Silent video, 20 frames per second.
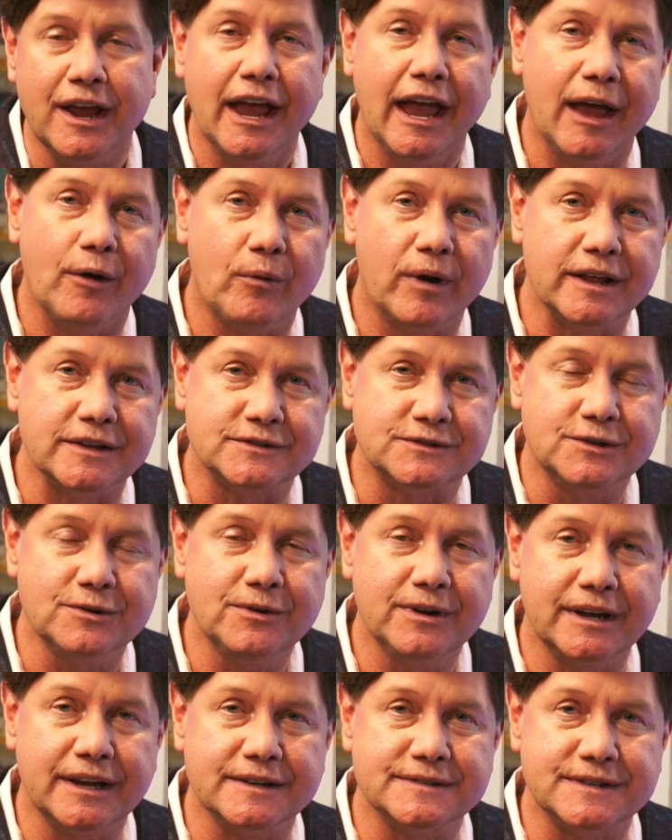And what it's
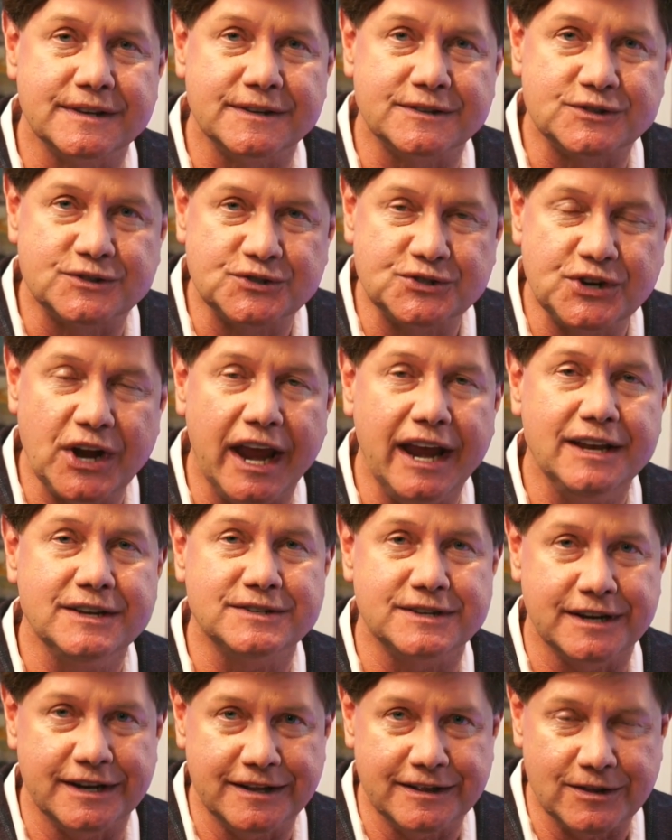doing is it's
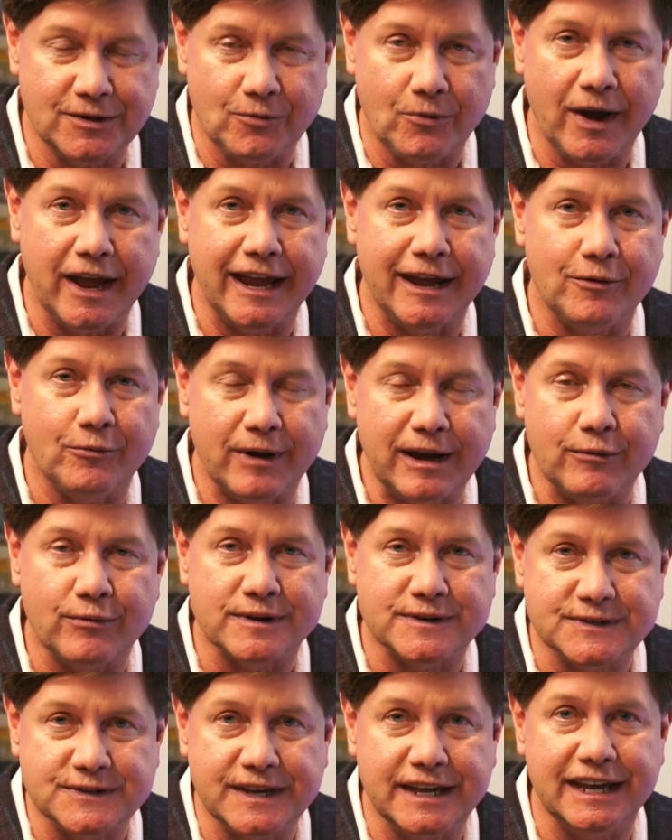changing the way we
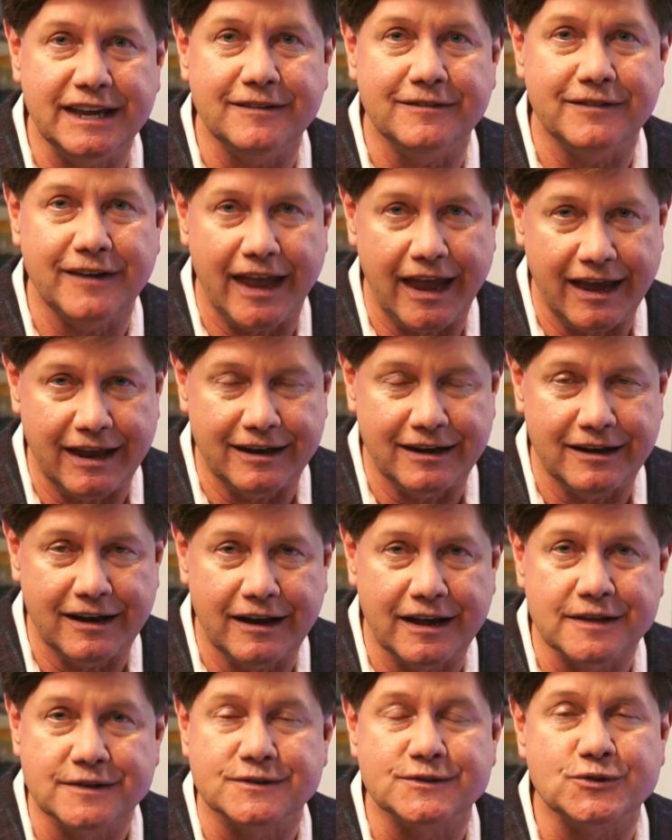receive and
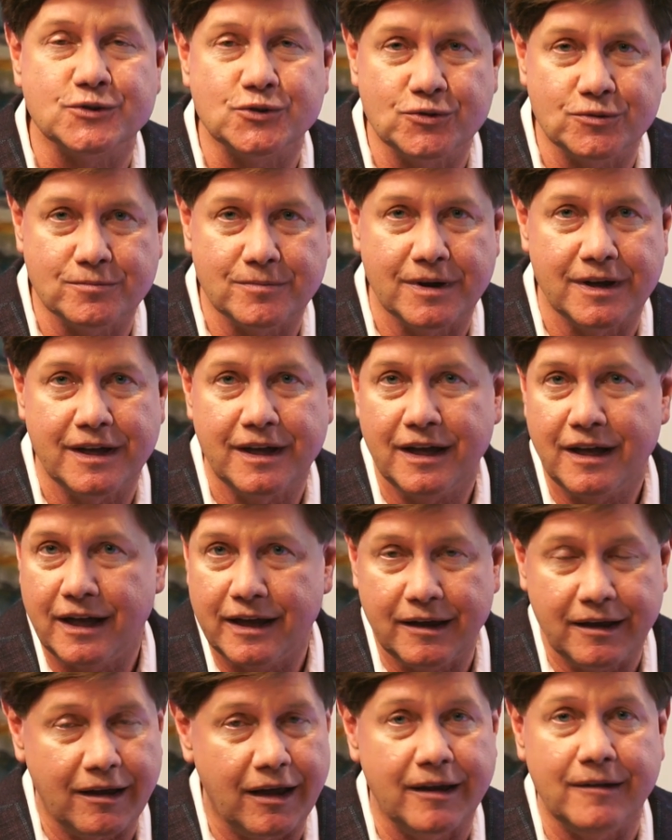consume
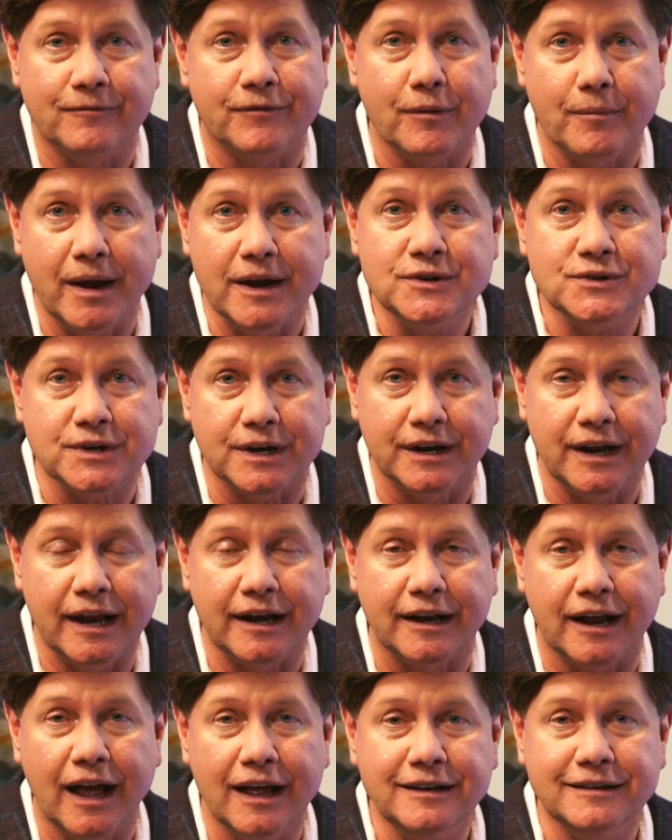information and
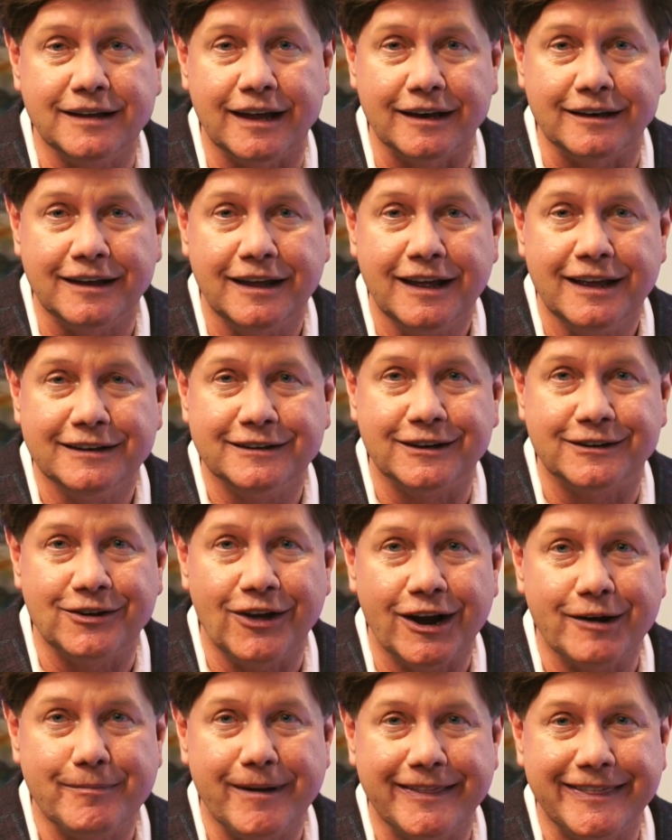content. To
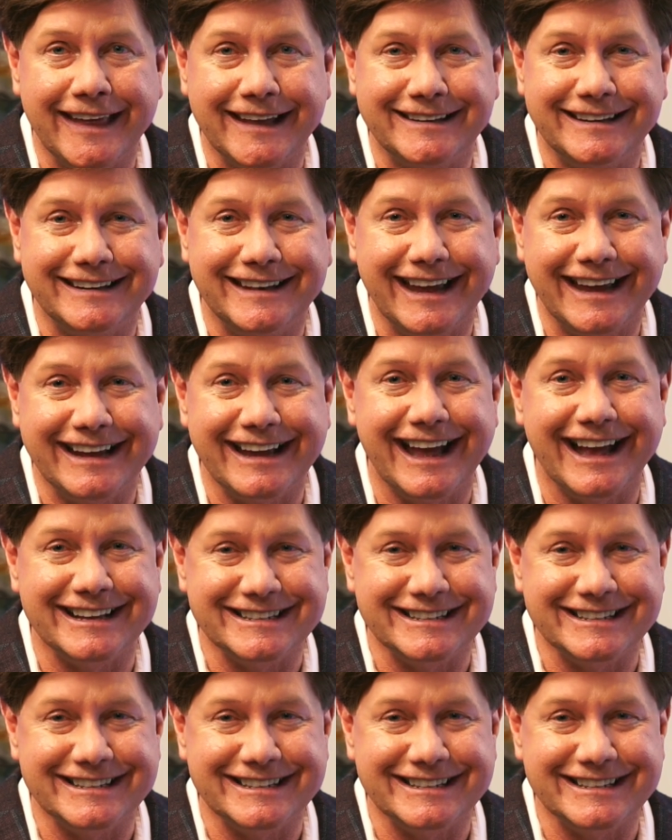talk about that today, uh,